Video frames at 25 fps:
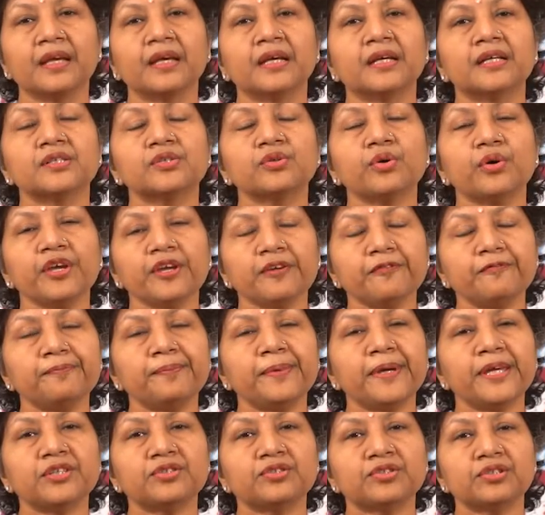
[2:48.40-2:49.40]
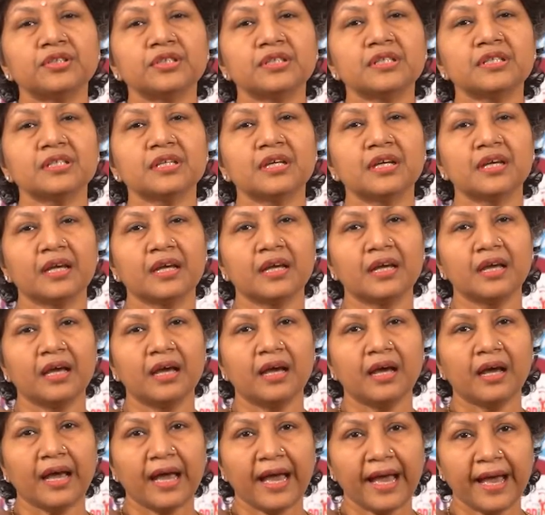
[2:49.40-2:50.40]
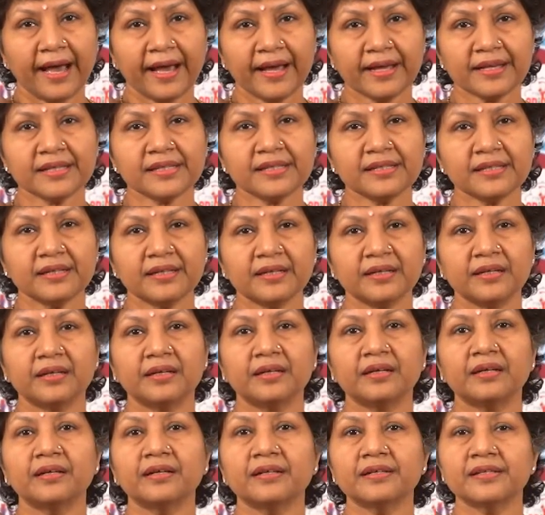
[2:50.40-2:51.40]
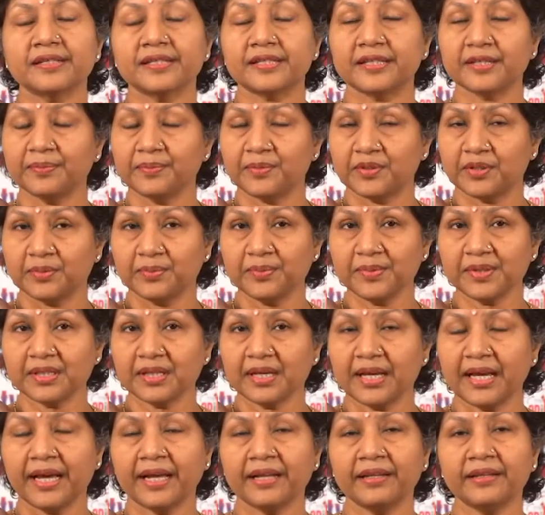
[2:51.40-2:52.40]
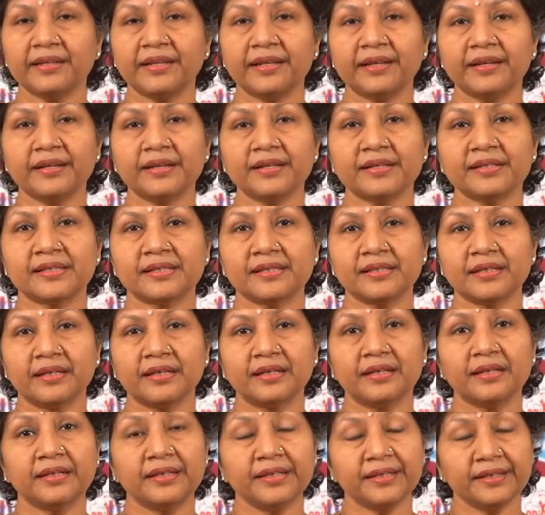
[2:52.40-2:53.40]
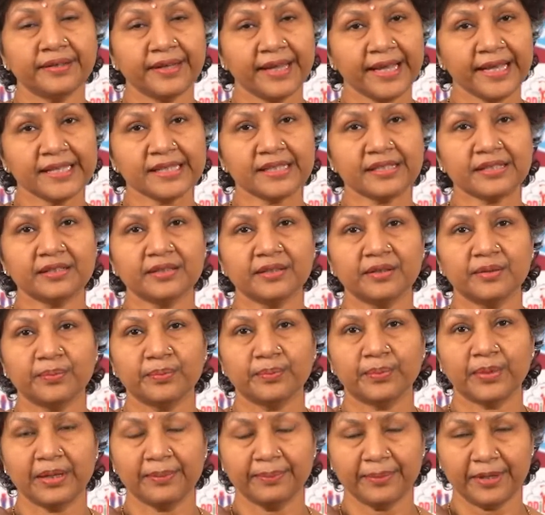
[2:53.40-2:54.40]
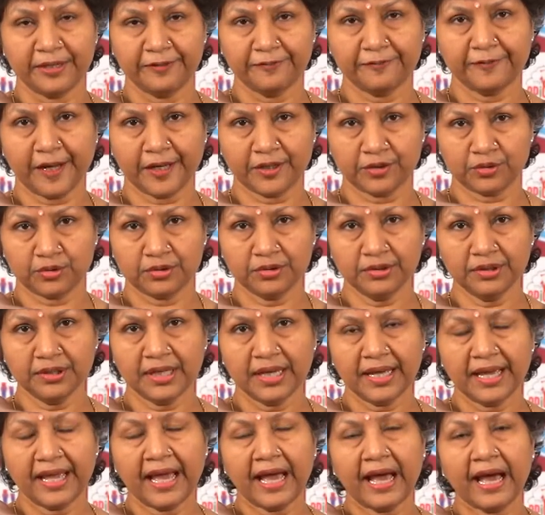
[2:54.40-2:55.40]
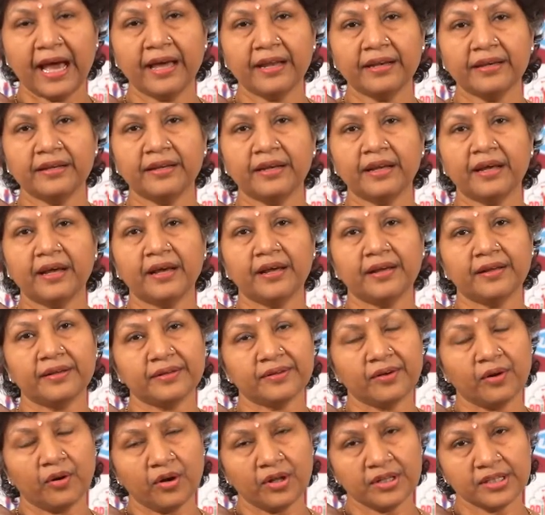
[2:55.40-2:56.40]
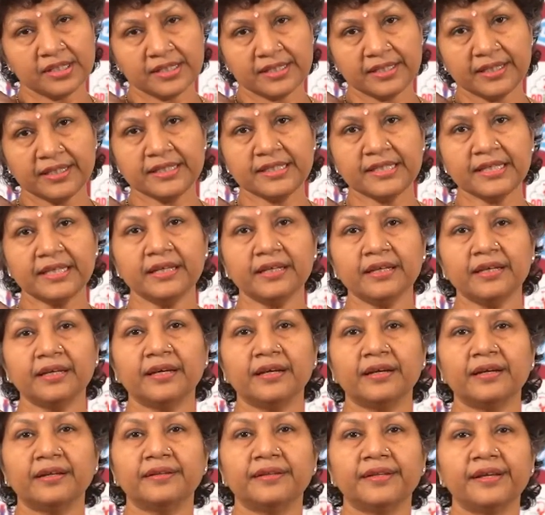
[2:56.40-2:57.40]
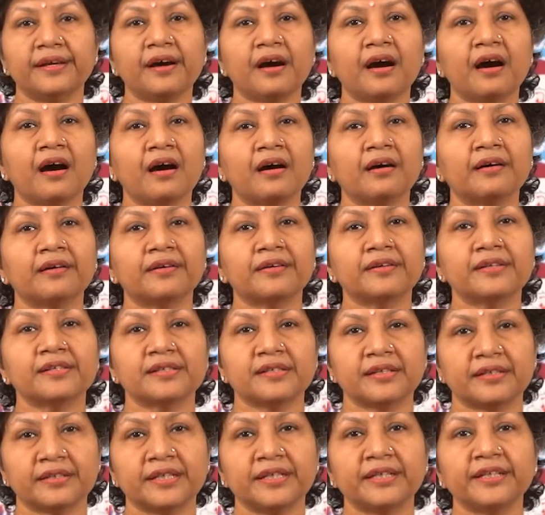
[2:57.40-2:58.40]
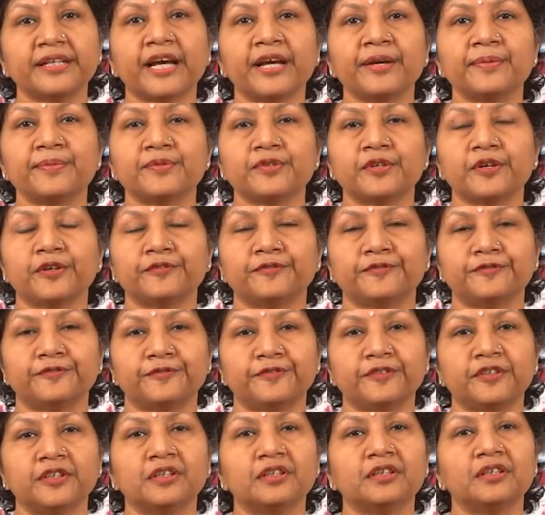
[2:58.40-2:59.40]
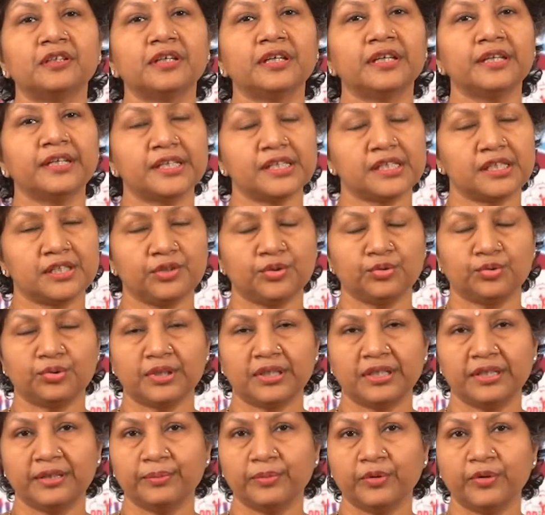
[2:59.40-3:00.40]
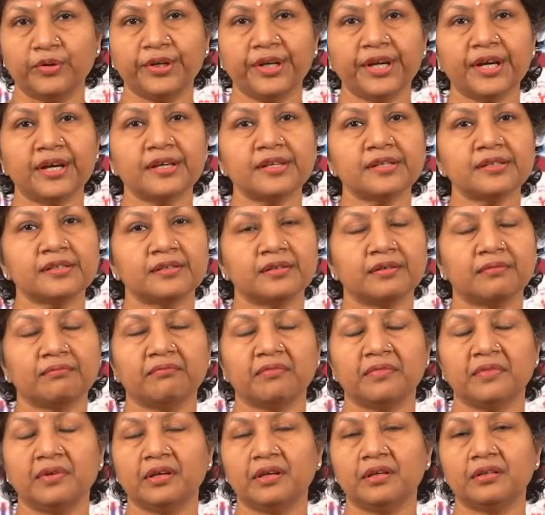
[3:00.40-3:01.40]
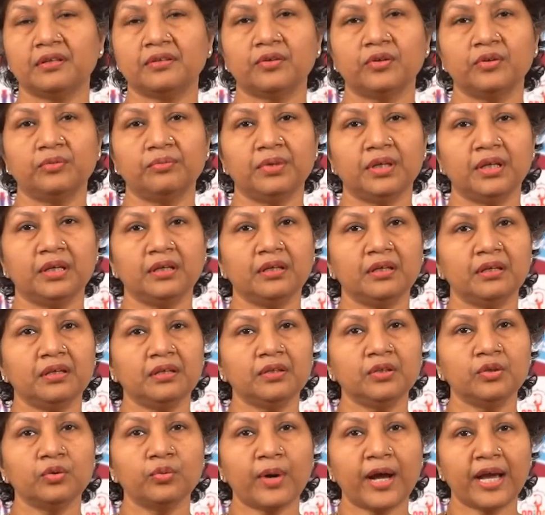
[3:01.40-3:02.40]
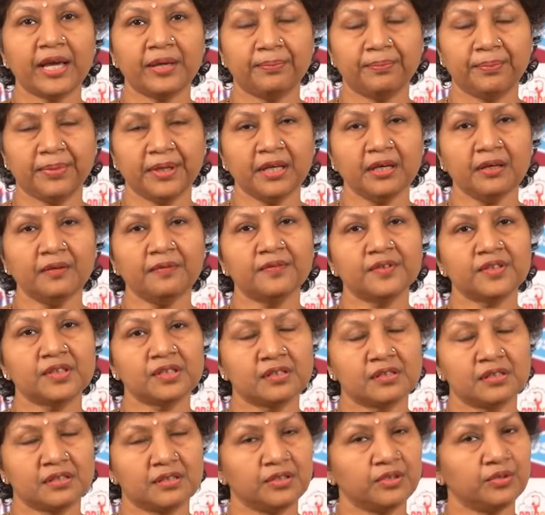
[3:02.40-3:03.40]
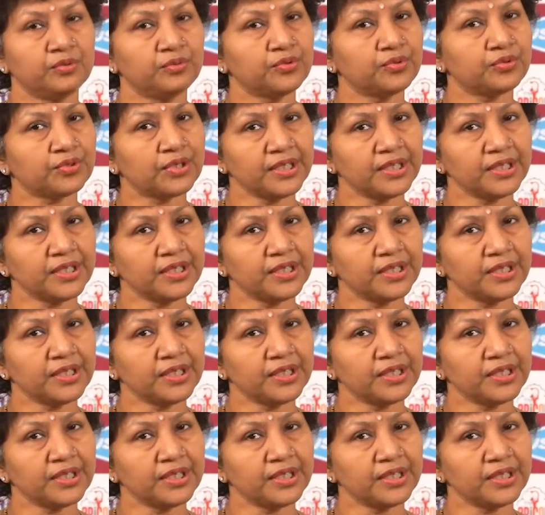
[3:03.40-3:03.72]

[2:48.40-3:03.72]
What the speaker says: So if patient has symptoms and there is deranged pulmonary function, and on CT there are certain types of interstitial pneumonias. It could be UIP, which is usual